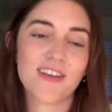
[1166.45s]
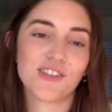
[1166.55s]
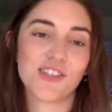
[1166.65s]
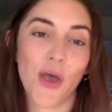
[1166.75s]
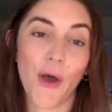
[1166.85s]

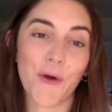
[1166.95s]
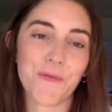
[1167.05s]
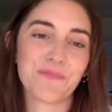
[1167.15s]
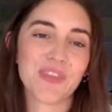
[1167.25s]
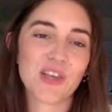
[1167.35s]
So
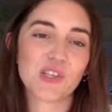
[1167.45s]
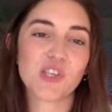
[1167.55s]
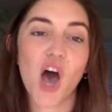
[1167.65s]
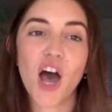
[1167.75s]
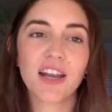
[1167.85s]

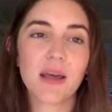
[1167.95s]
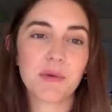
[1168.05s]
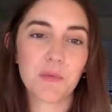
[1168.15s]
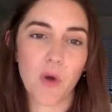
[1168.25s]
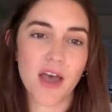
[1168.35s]
song
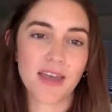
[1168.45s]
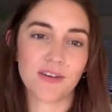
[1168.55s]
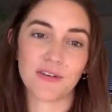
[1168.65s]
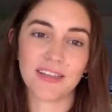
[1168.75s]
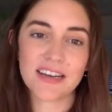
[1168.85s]
number 1,
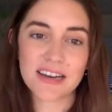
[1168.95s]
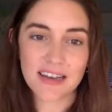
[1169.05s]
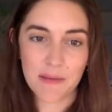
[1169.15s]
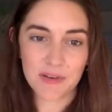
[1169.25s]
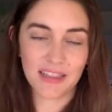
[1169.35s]
or
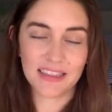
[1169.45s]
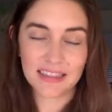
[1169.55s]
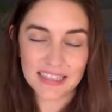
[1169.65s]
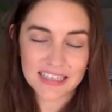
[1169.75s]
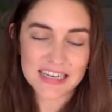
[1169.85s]

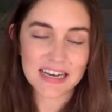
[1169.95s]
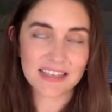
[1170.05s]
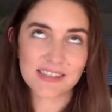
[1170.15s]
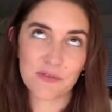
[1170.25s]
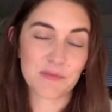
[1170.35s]

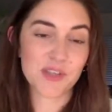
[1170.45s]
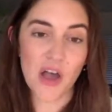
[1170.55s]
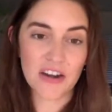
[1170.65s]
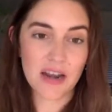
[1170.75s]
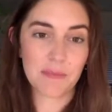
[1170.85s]
lyrics from
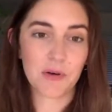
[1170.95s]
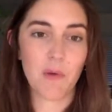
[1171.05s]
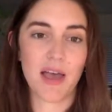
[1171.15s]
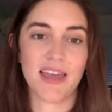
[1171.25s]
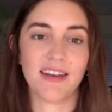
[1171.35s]
song number
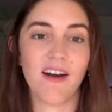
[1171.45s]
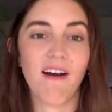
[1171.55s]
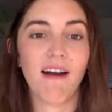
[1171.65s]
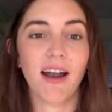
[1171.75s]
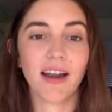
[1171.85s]
1
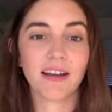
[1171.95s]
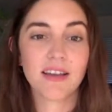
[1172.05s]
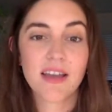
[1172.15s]
are: